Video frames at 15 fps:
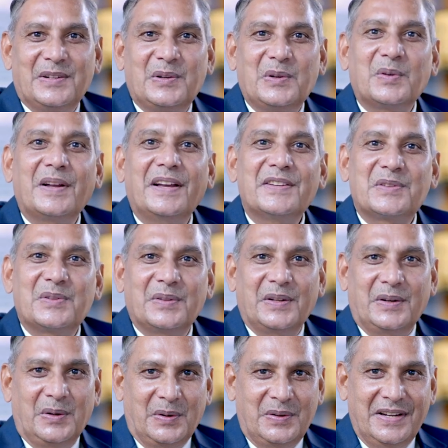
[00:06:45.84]
to rise to
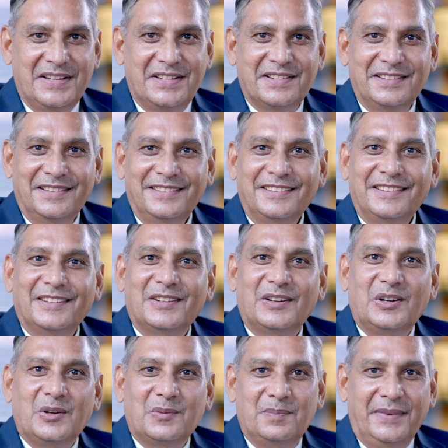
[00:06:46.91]
the occasion
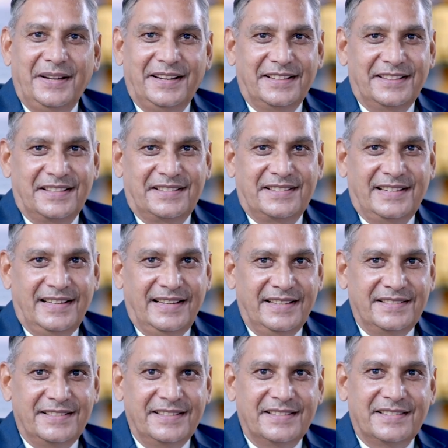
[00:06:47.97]
of meeting the
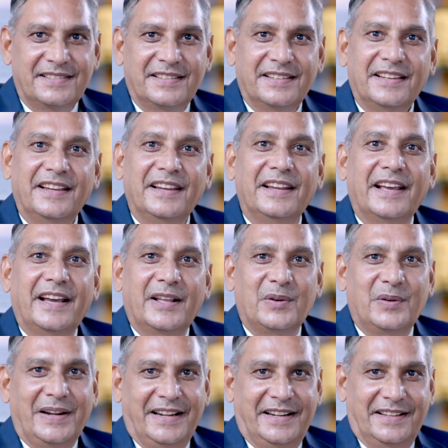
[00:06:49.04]
challenges in
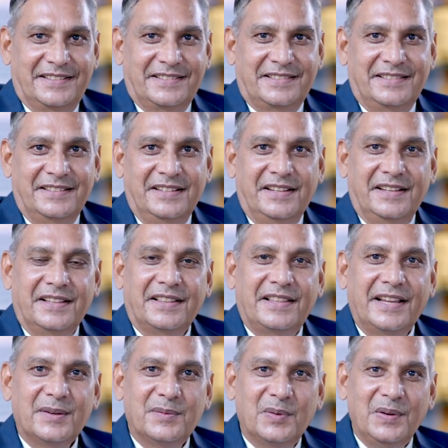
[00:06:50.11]
aeronautics.
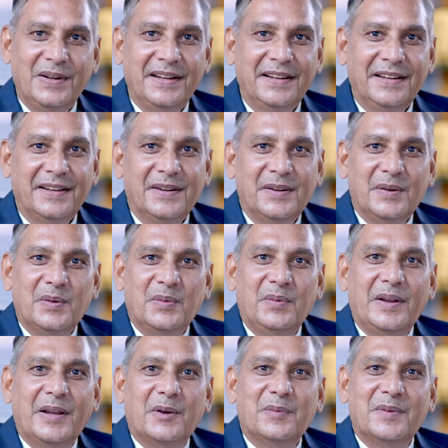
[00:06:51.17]
Thankfully,
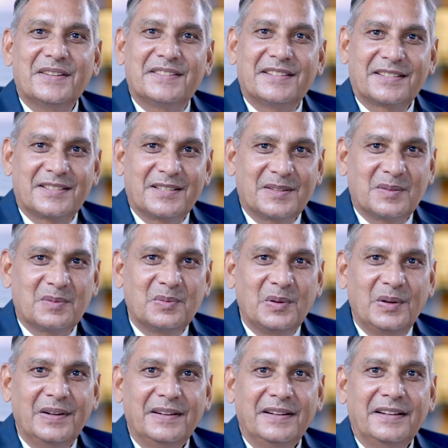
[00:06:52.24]
we have been
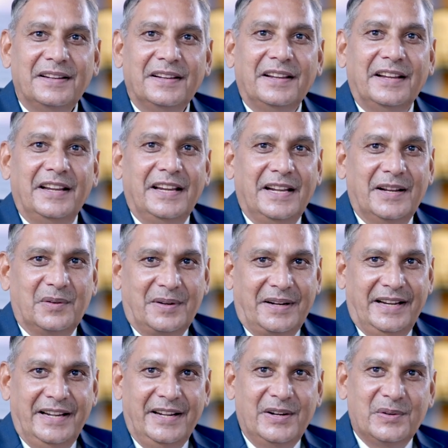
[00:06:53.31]
successful in our
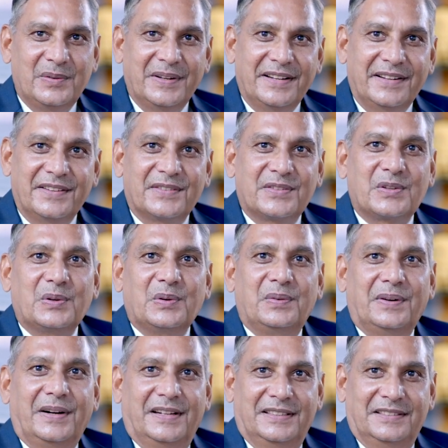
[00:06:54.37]
endeavor so
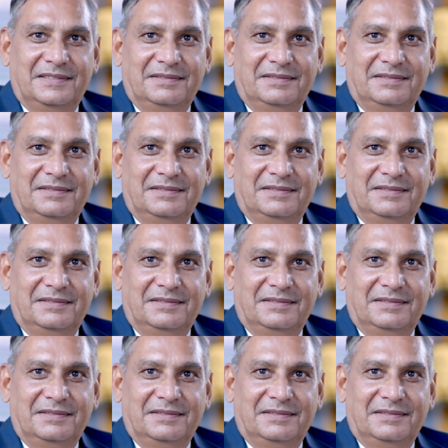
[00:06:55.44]
far.